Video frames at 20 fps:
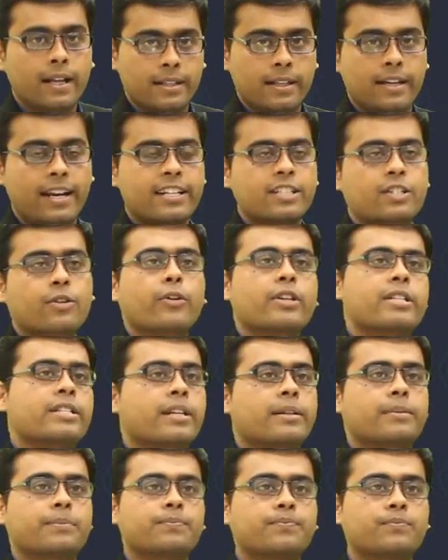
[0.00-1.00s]
The next
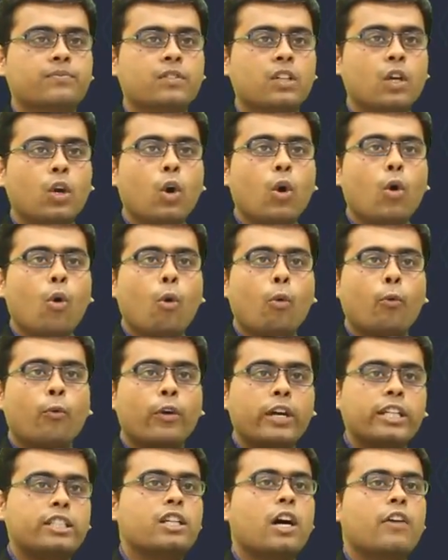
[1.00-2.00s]
question,
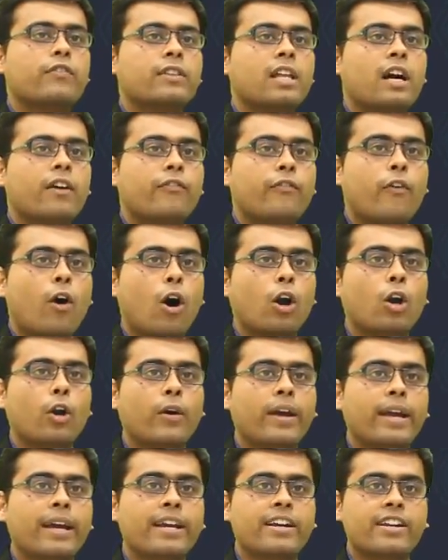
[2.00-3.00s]
which of the
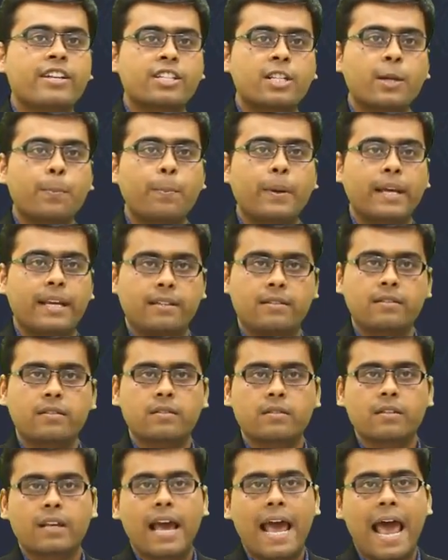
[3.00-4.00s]
following
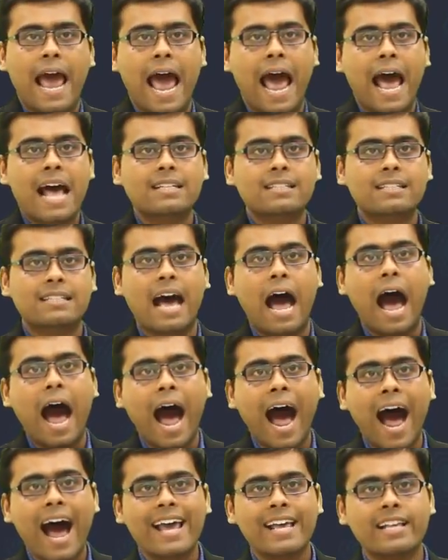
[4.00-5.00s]
disciplines has the
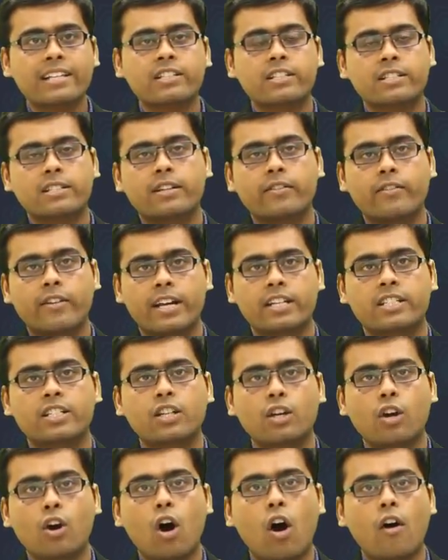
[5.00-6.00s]
highest
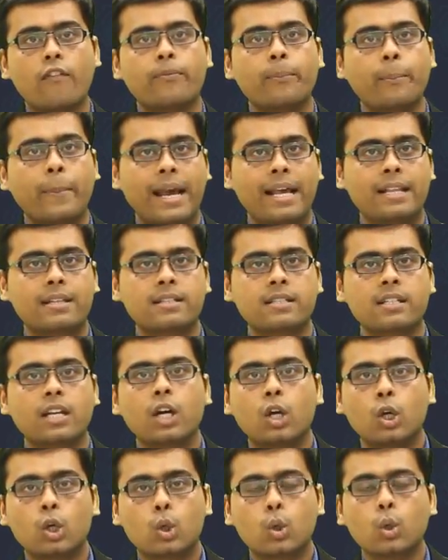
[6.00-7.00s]
ratio of males
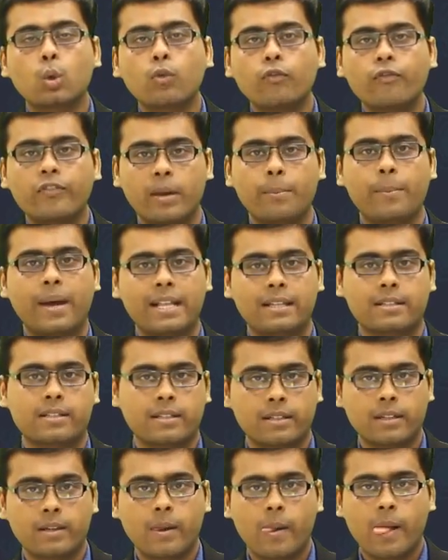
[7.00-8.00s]
to
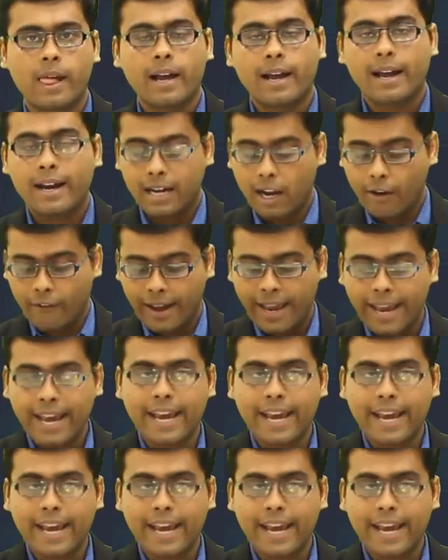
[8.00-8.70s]
females? Now